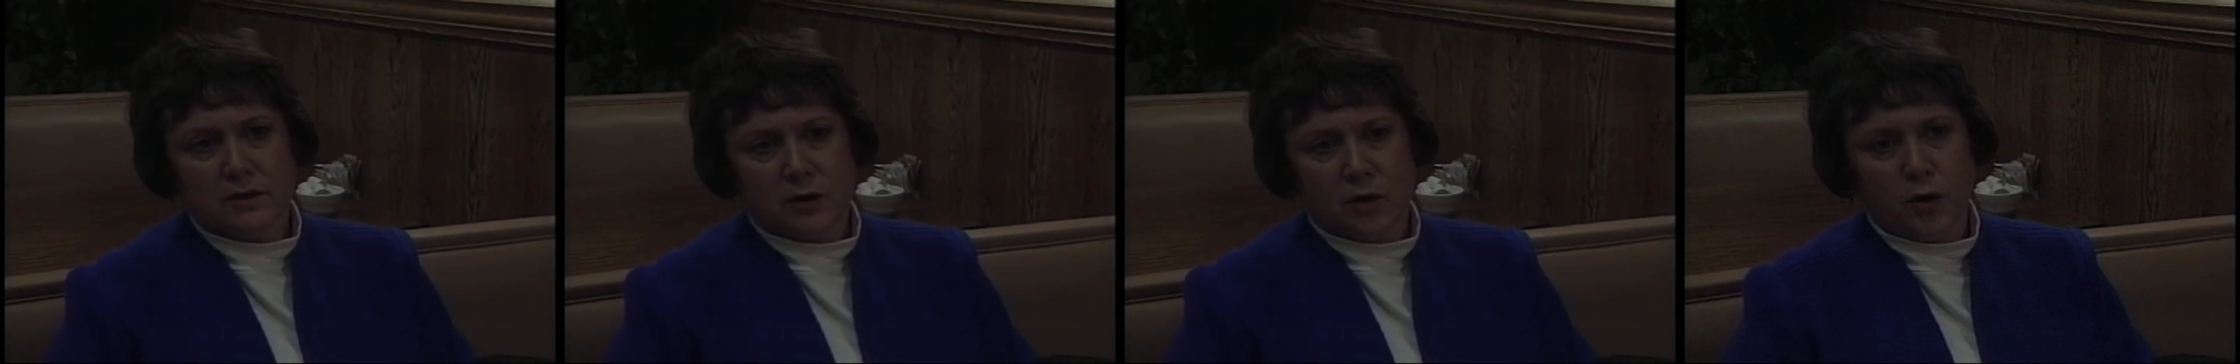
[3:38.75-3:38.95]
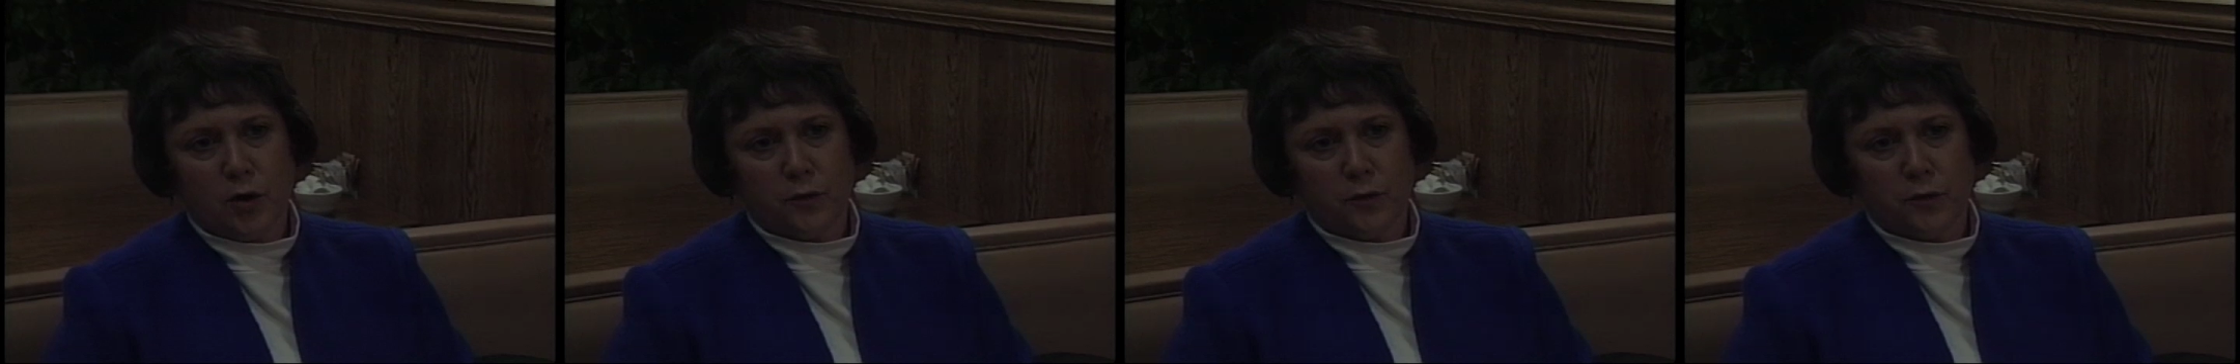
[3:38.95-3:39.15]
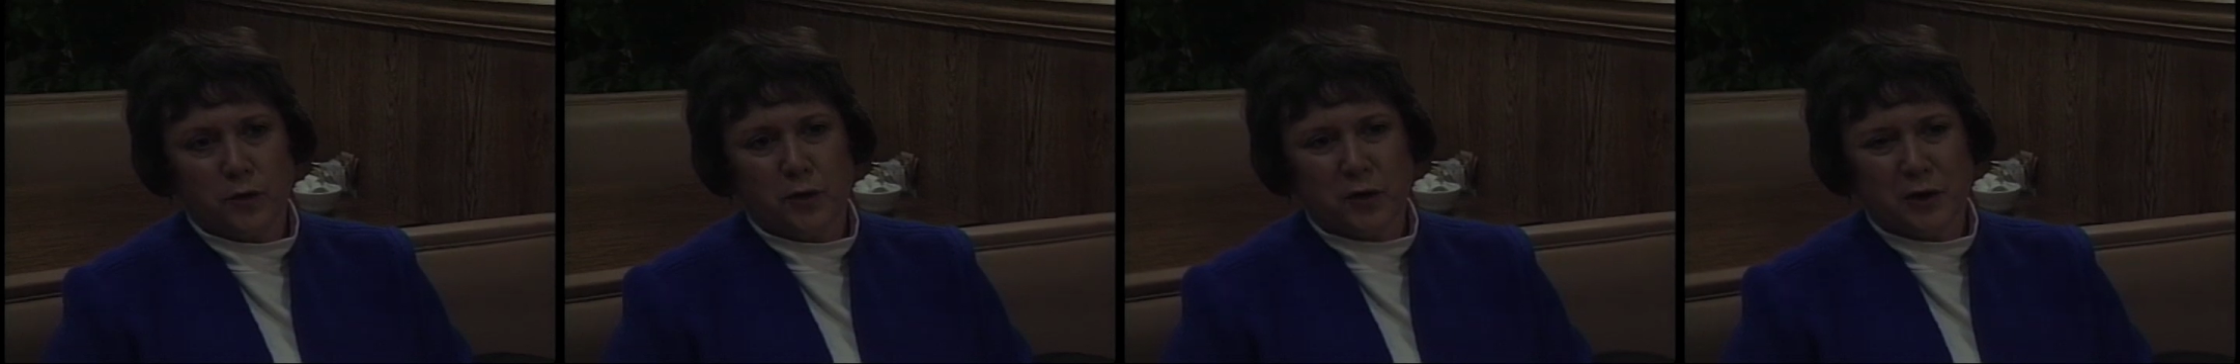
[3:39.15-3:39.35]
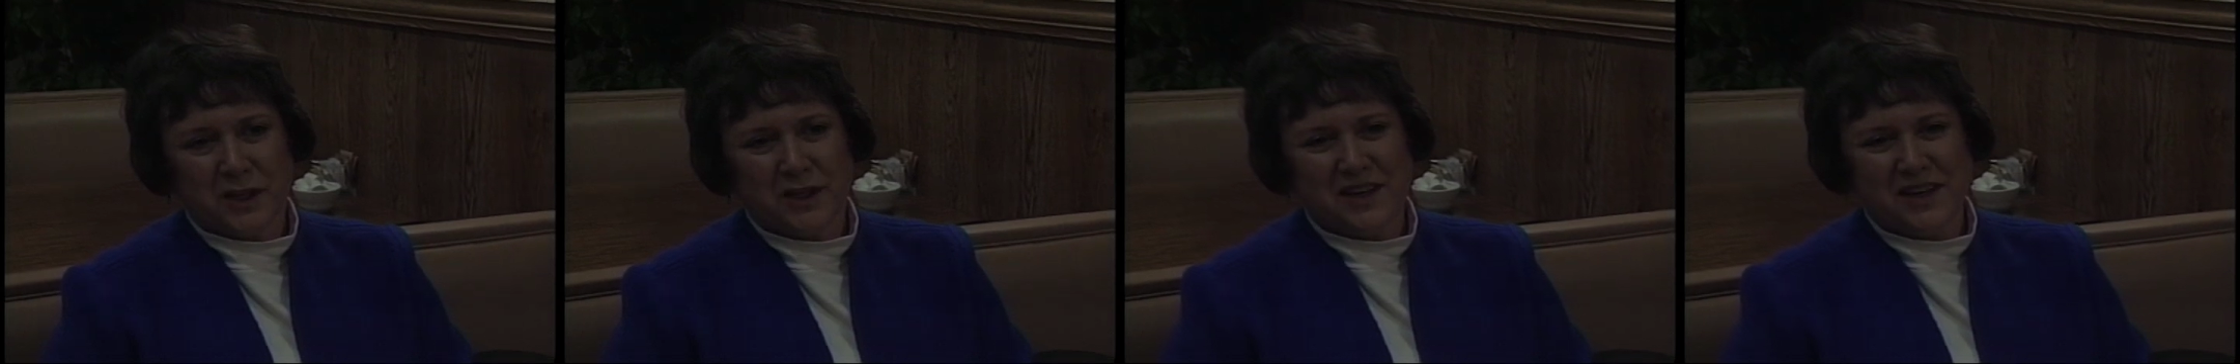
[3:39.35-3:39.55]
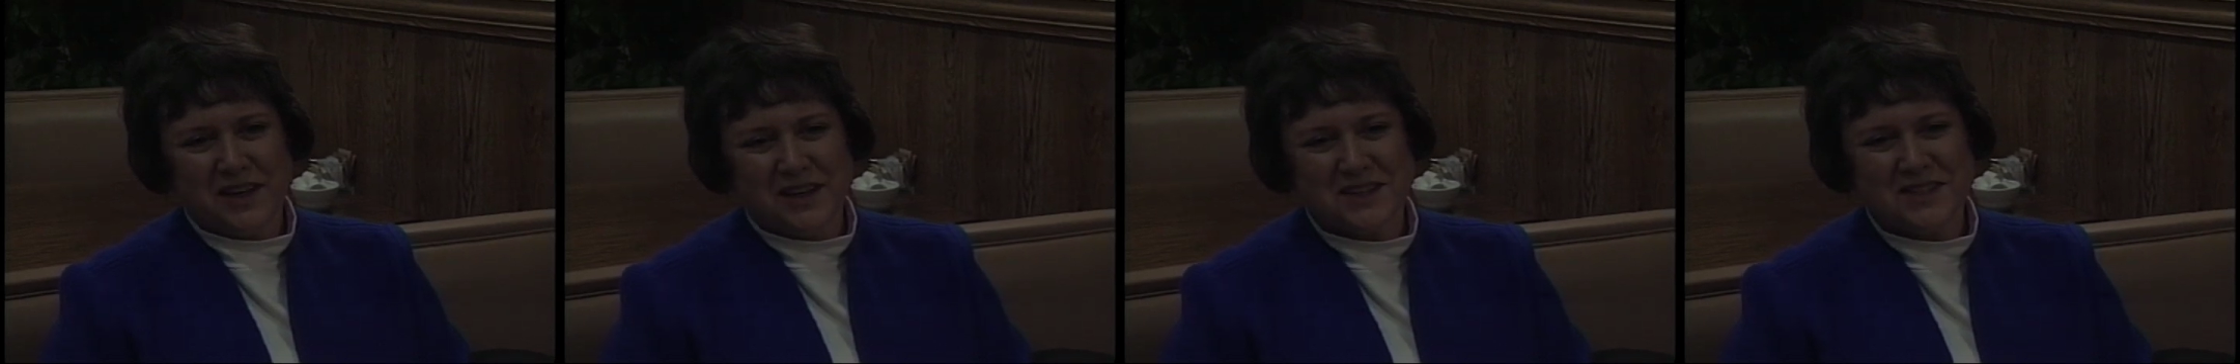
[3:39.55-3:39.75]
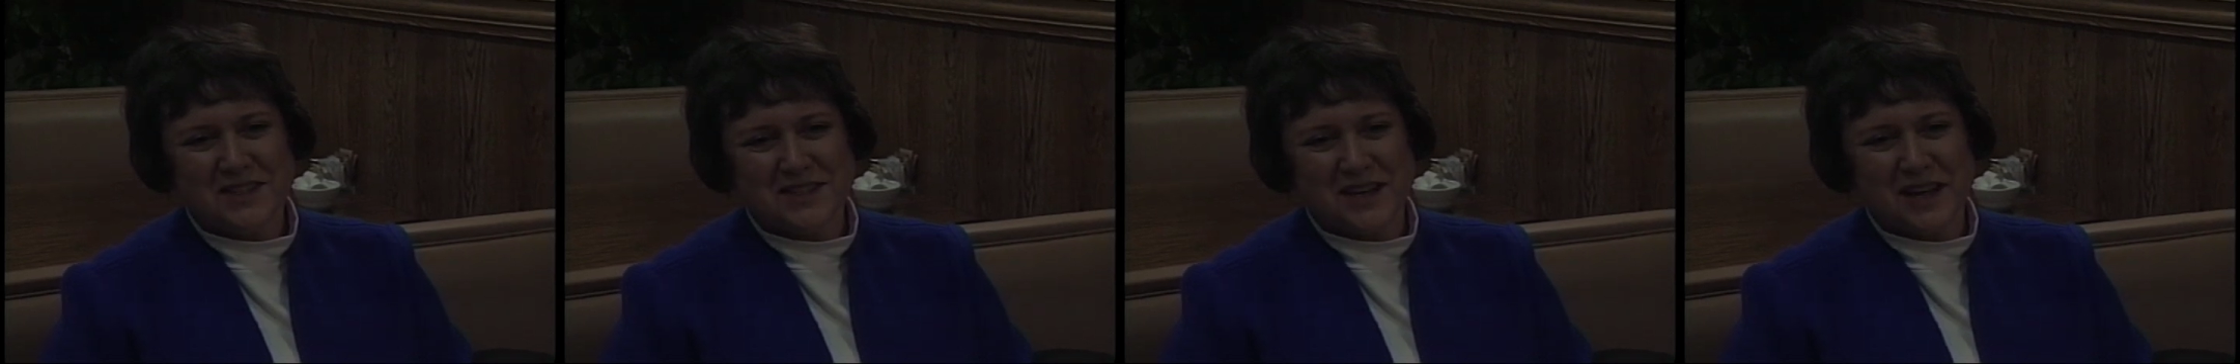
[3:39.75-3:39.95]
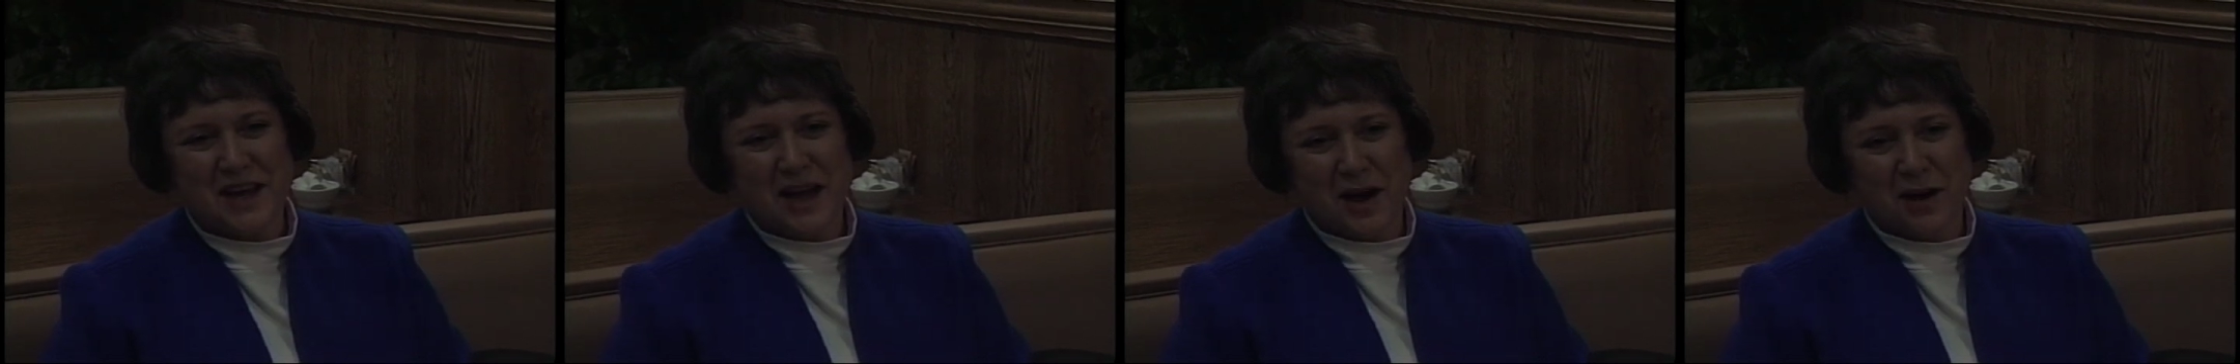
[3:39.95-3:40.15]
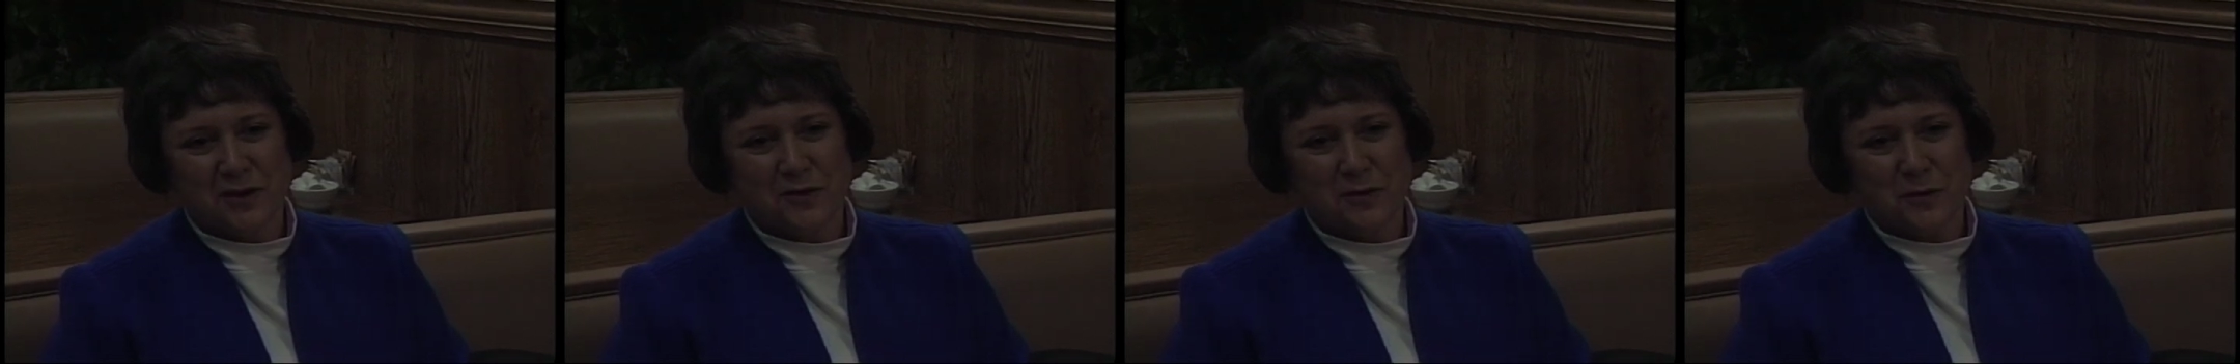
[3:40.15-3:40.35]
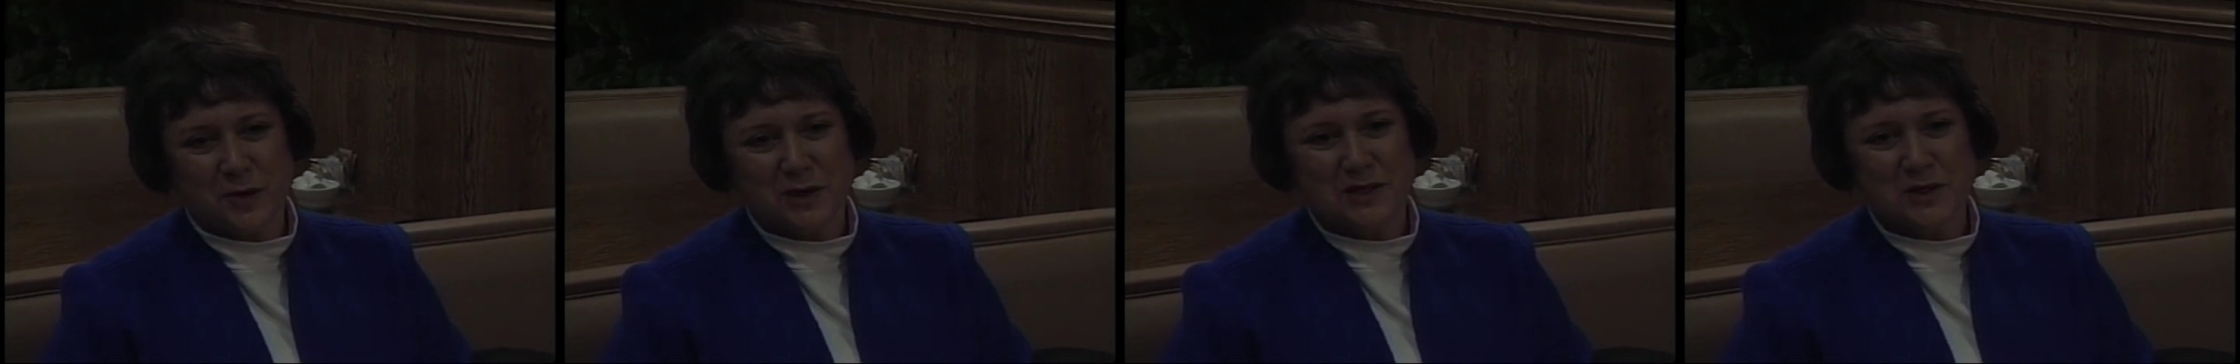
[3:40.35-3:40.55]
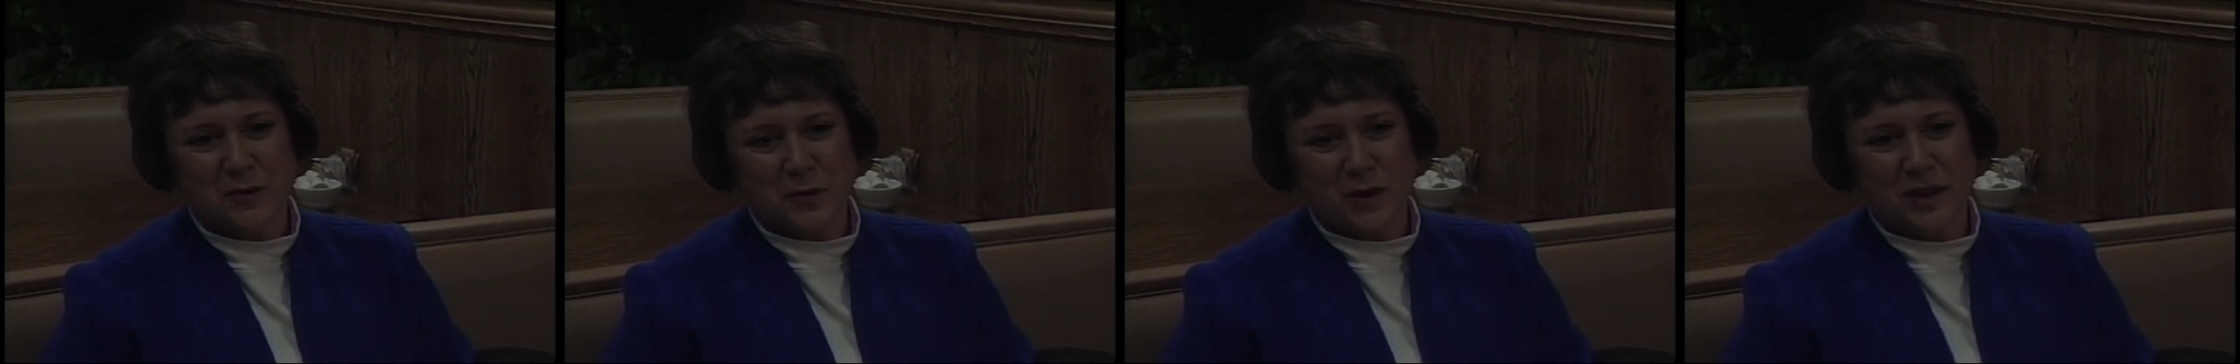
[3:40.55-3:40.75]
hopefully stay out of
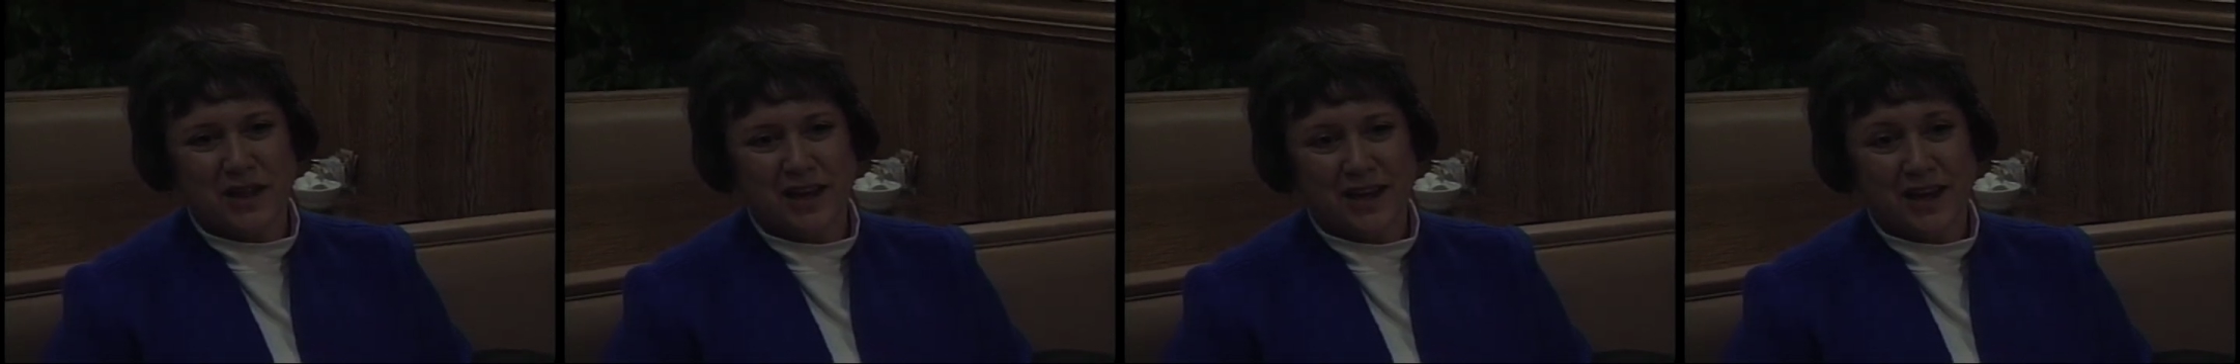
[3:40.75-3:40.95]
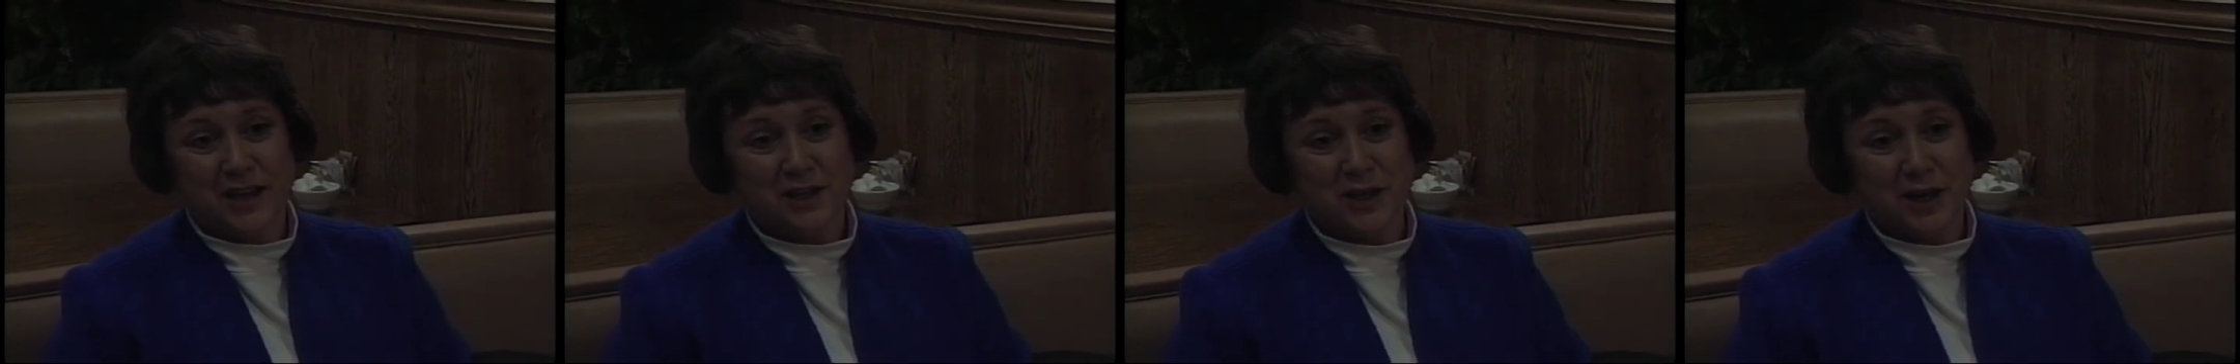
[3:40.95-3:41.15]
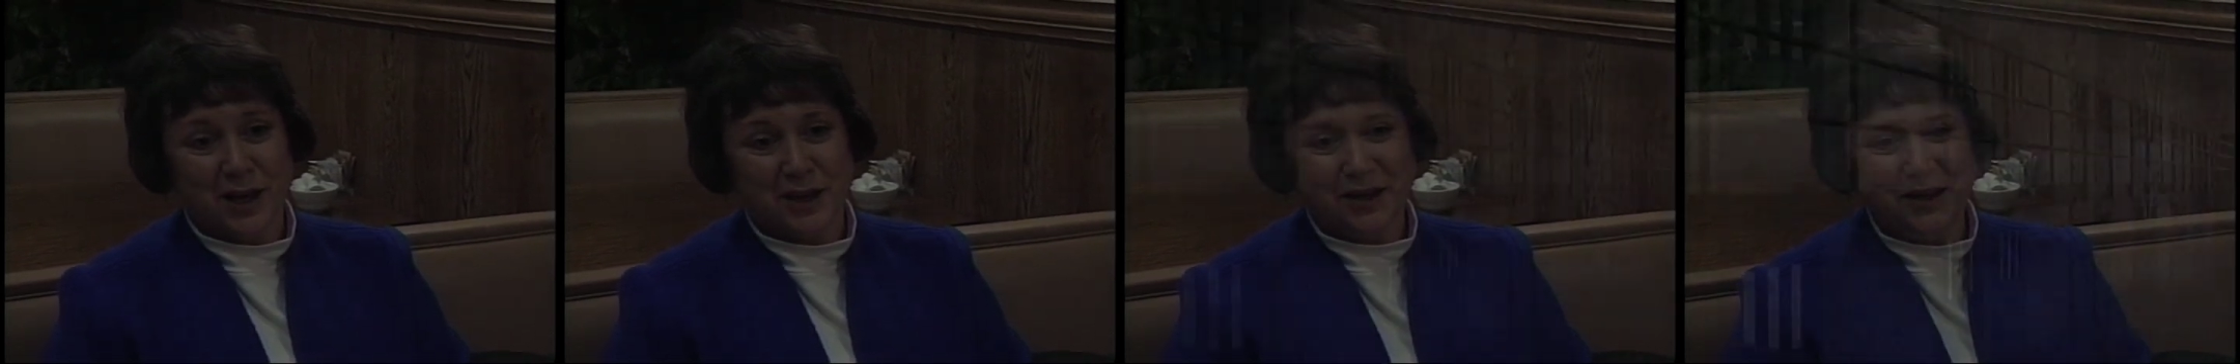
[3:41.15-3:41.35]
prison when they get done.